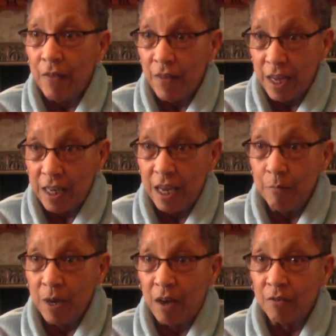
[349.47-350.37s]
then they
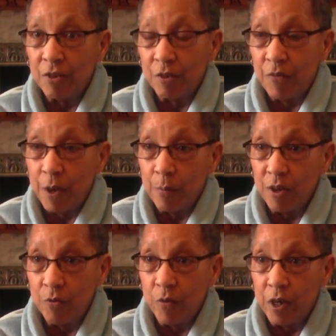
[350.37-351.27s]
came down to the
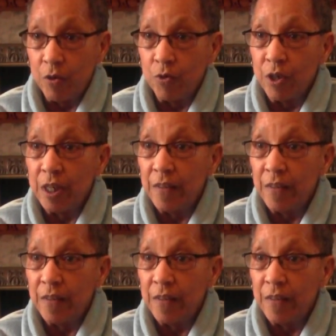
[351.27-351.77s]
family reunion,